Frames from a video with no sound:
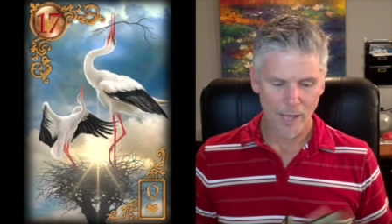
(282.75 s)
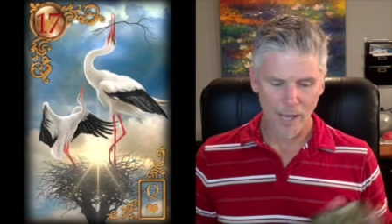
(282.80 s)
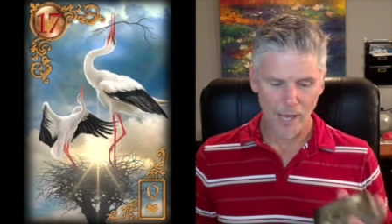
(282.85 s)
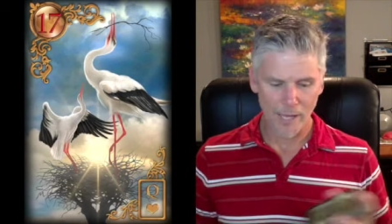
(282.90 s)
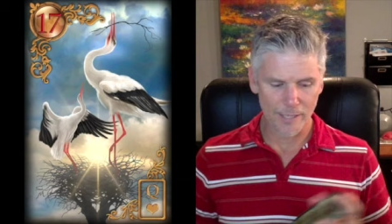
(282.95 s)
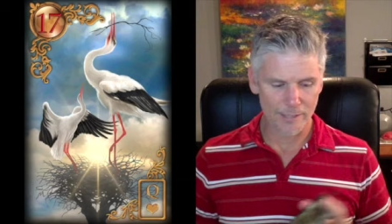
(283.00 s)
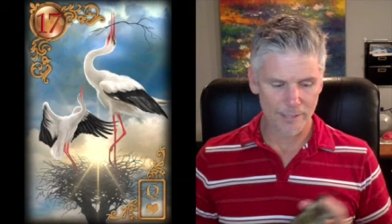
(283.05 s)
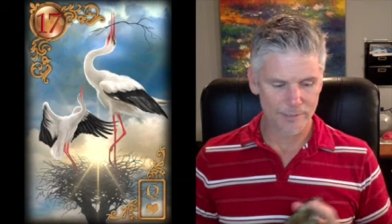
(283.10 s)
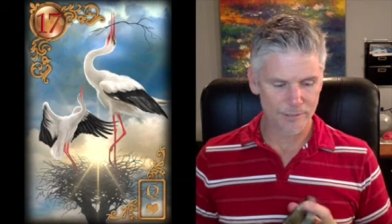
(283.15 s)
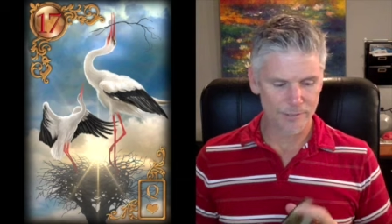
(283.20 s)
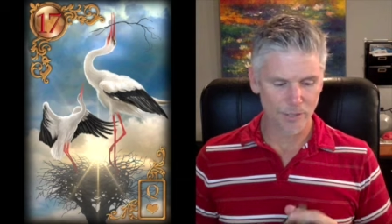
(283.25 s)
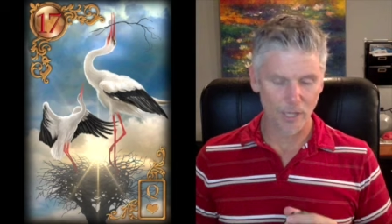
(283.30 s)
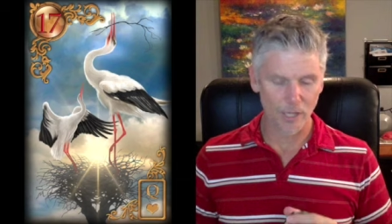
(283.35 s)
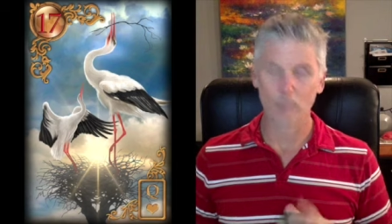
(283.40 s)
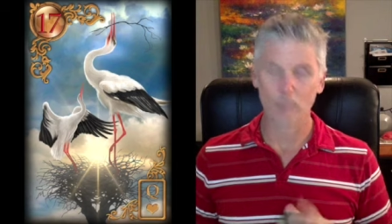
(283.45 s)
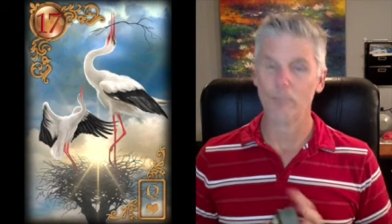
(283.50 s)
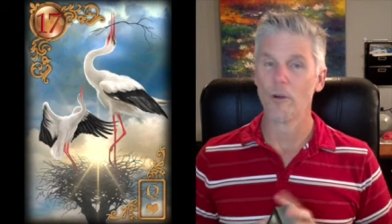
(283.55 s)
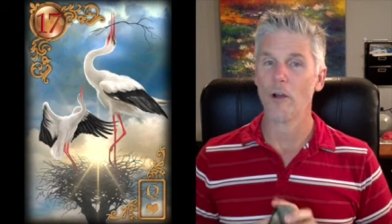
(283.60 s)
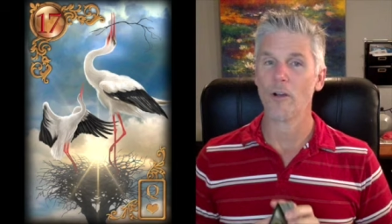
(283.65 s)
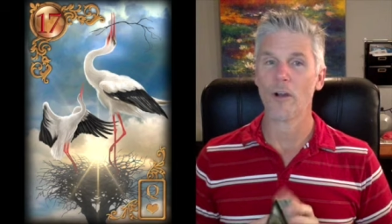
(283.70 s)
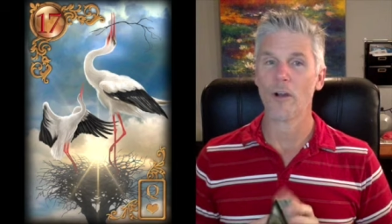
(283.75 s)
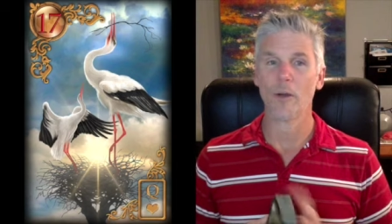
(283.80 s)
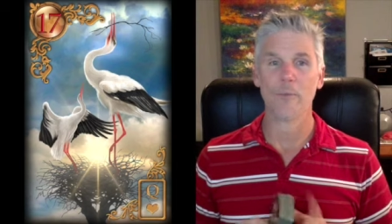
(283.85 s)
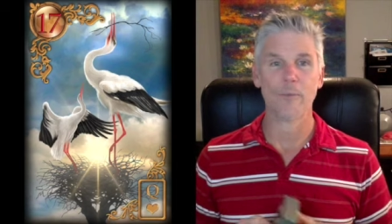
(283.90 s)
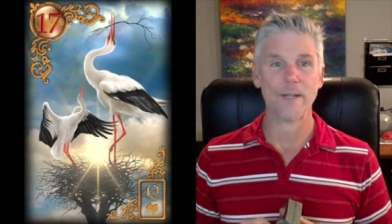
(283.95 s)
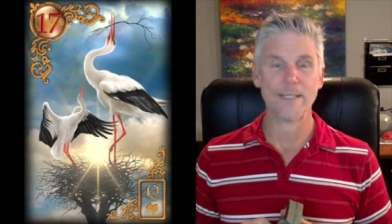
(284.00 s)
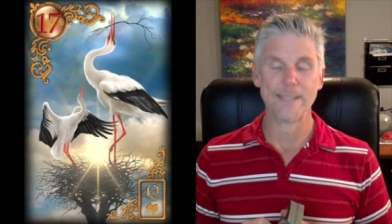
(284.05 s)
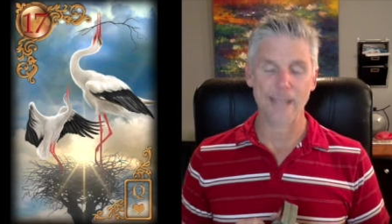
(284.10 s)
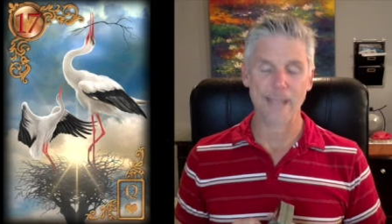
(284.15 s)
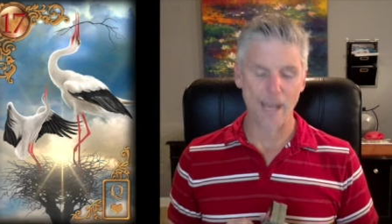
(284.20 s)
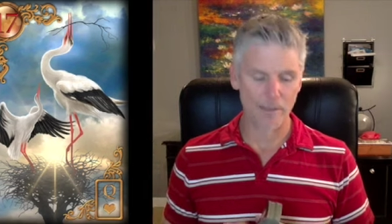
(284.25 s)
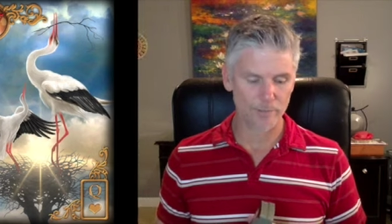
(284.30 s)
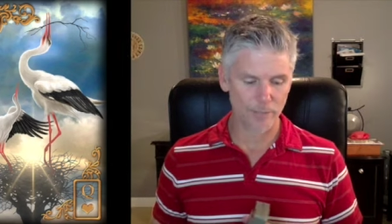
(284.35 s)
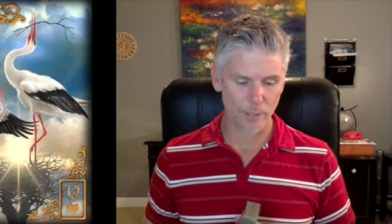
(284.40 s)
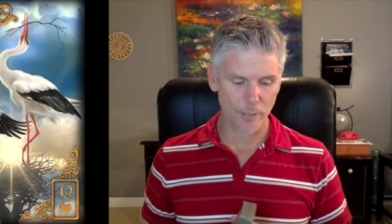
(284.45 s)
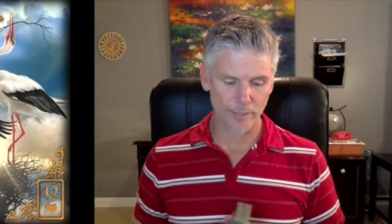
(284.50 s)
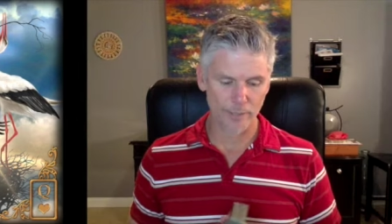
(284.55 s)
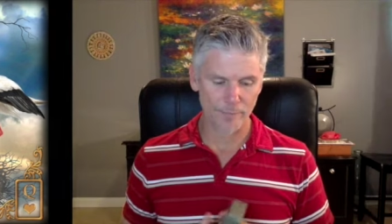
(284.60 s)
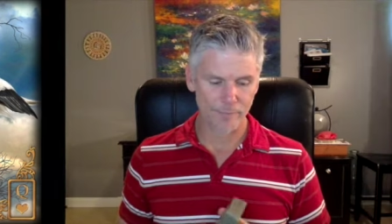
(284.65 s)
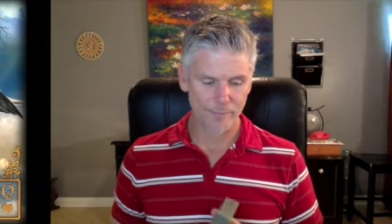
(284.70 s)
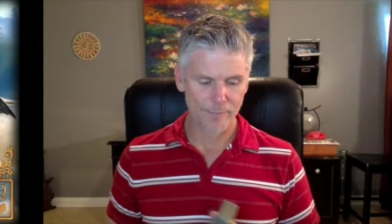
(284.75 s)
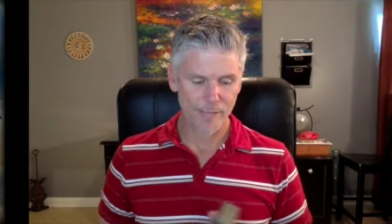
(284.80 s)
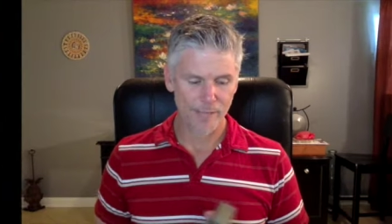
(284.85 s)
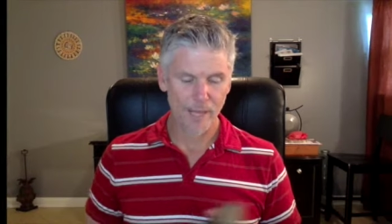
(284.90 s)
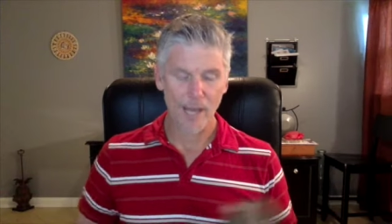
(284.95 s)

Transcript: uninstall a program, re-download it.